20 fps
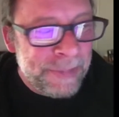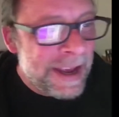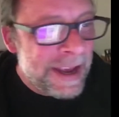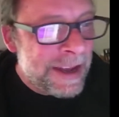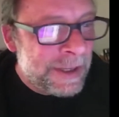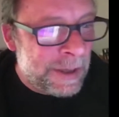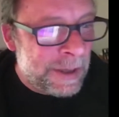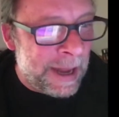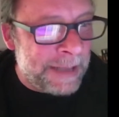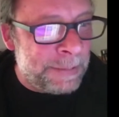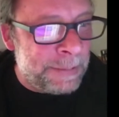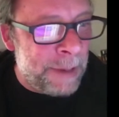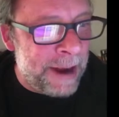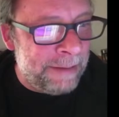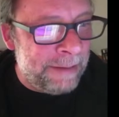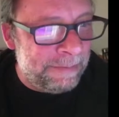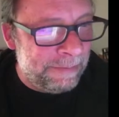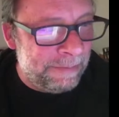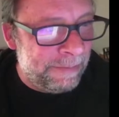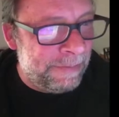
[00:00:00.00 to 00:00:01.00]
So that's
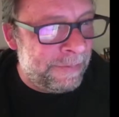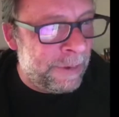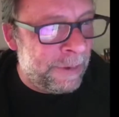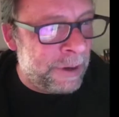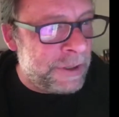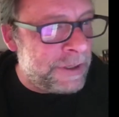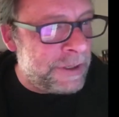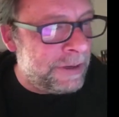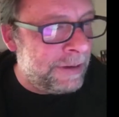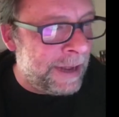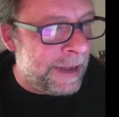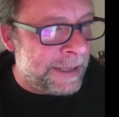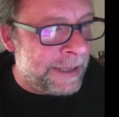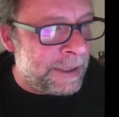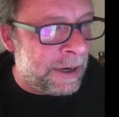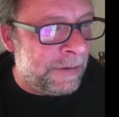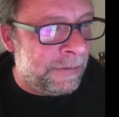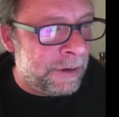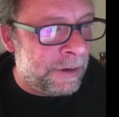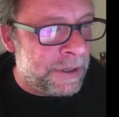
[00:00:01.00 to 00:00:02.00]
my first. That's our
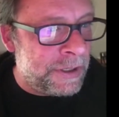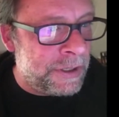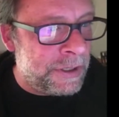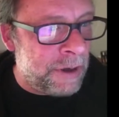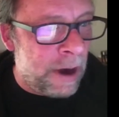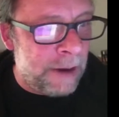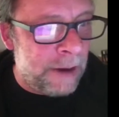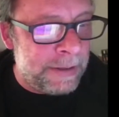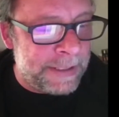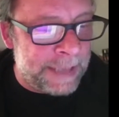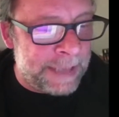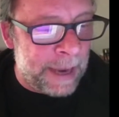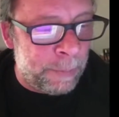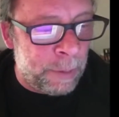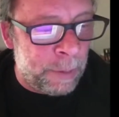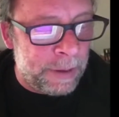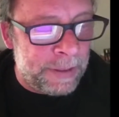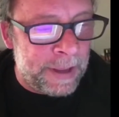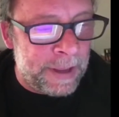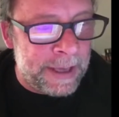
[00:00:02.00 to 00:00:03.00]
first st- step
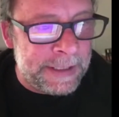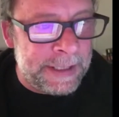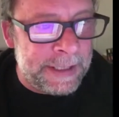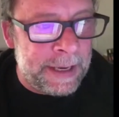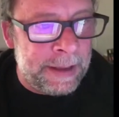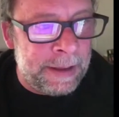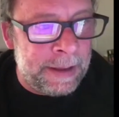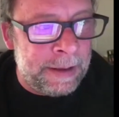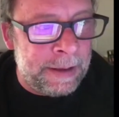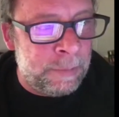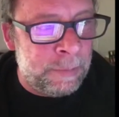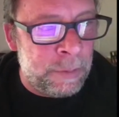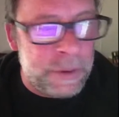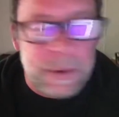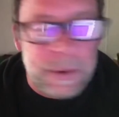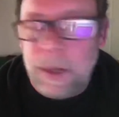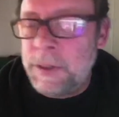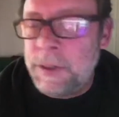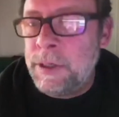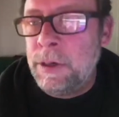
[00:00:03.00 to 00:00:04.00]
with this, and we'll
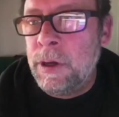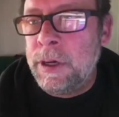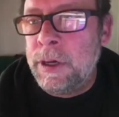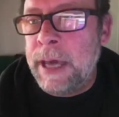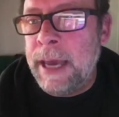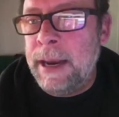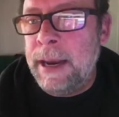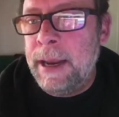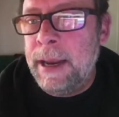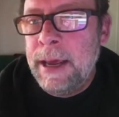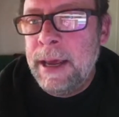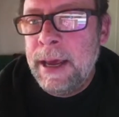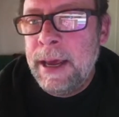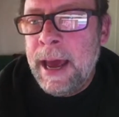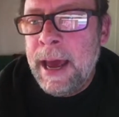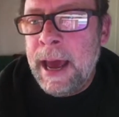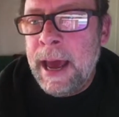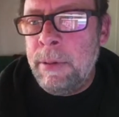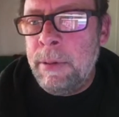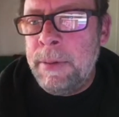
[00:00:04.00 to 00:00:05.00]
start to look at
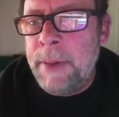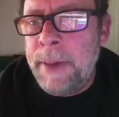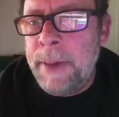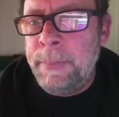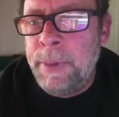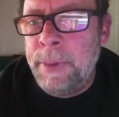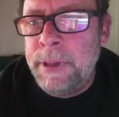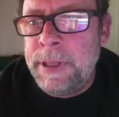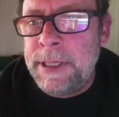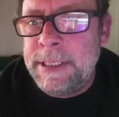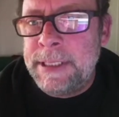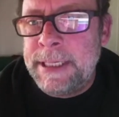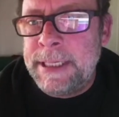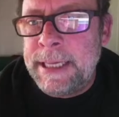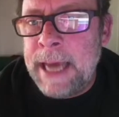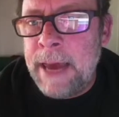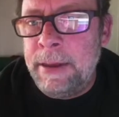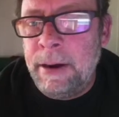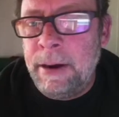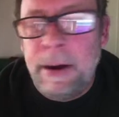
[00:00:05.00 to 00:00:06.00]
how we might put this
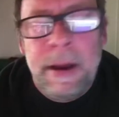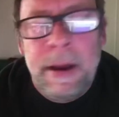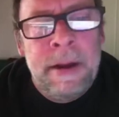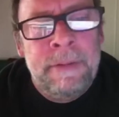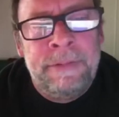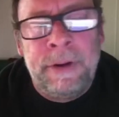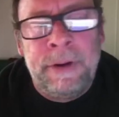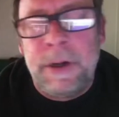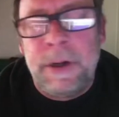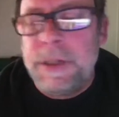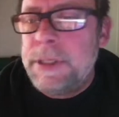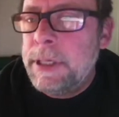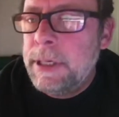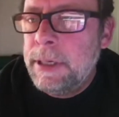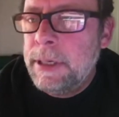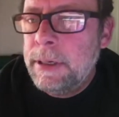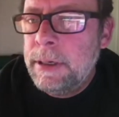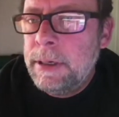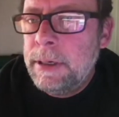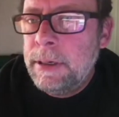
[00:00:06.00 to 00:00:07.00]
together. First,
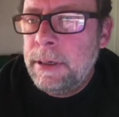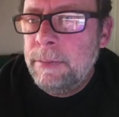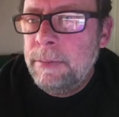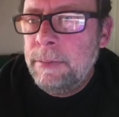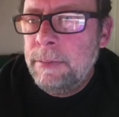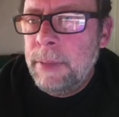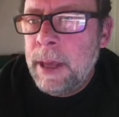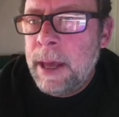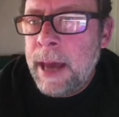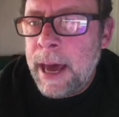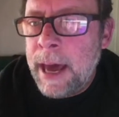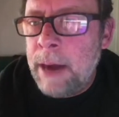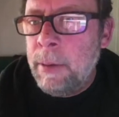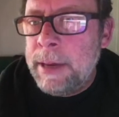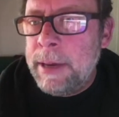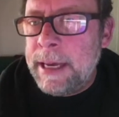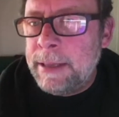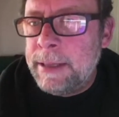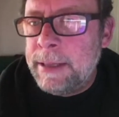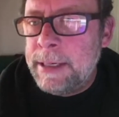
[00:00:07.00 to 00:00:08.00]
how do we
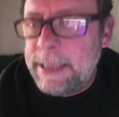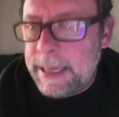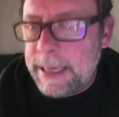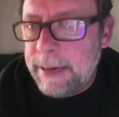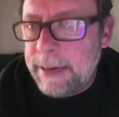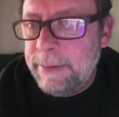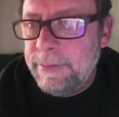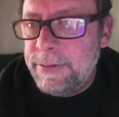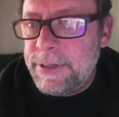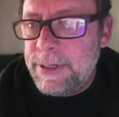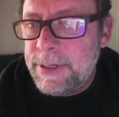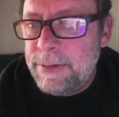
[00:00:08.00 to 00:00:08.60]
get the divs?